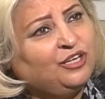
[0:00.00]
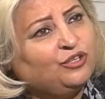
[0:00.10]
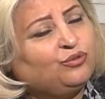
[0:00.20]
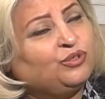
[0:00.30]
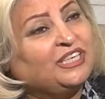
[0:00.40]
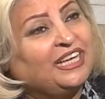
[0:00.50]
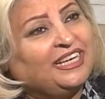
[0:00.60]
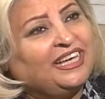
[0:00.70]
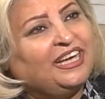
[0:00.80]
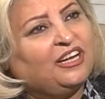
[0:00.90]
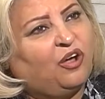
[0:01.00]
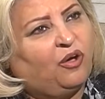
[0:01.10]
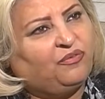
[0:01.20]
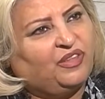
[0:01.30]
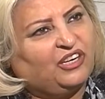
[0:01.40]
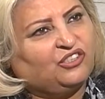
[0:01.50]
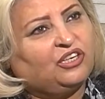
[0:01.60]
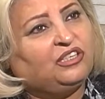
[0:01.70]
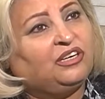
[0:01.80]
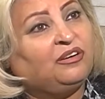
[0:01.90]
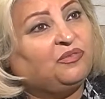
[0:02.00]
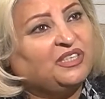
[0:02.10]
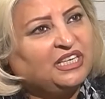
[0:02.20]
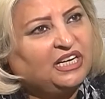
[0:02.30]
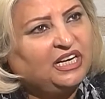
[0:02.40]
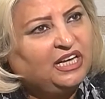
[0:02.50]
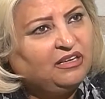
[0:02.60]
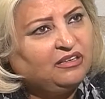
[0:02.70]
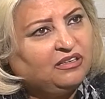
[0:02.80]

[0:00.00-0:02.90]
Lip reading: to take care of their children physically